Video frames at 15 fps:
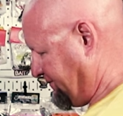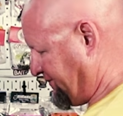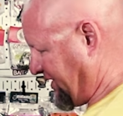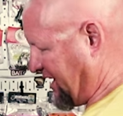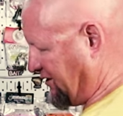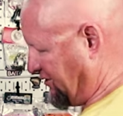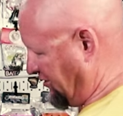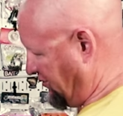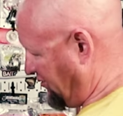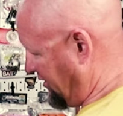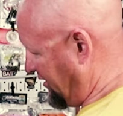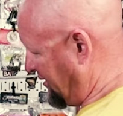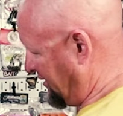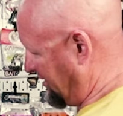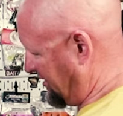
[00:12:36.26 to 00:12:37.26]
power
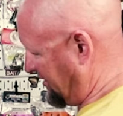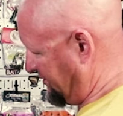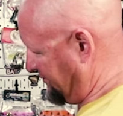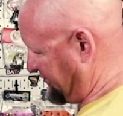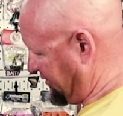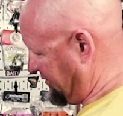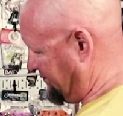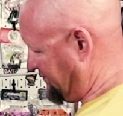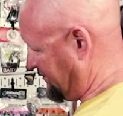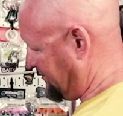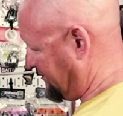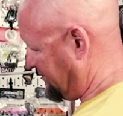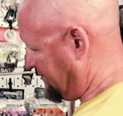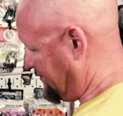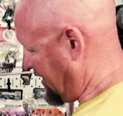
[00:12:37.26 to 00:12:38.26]
worms and
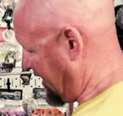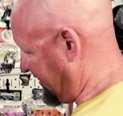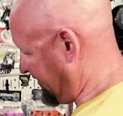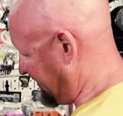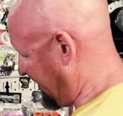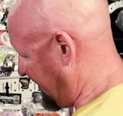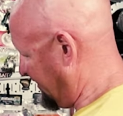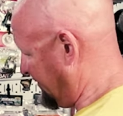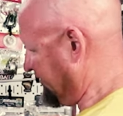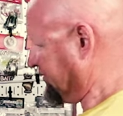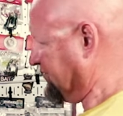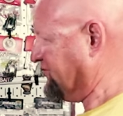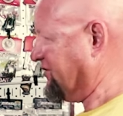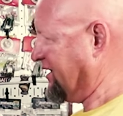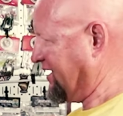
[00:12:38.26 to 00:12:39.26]
mice tails
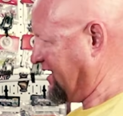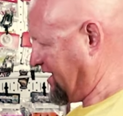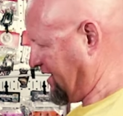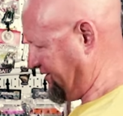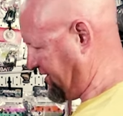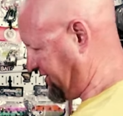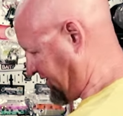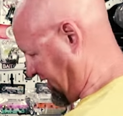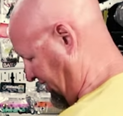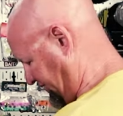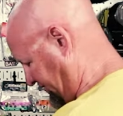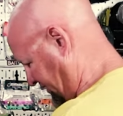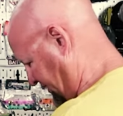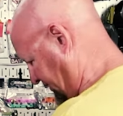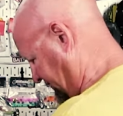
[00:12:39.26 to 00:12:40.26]
and whatnot, these kind
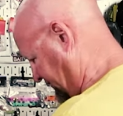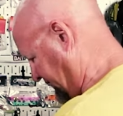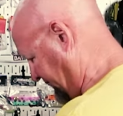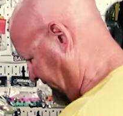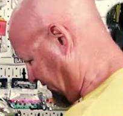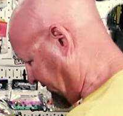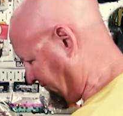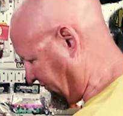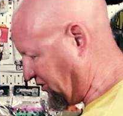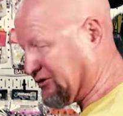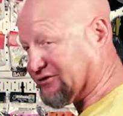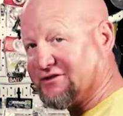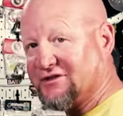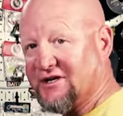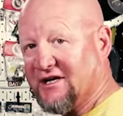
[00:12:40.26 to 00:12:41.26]
of things, even some
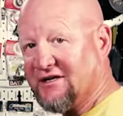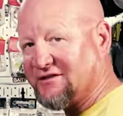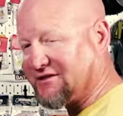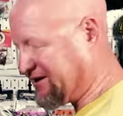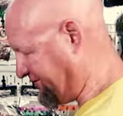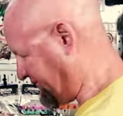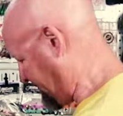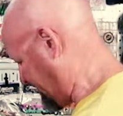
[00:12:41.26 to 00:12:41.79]
Golden State stuff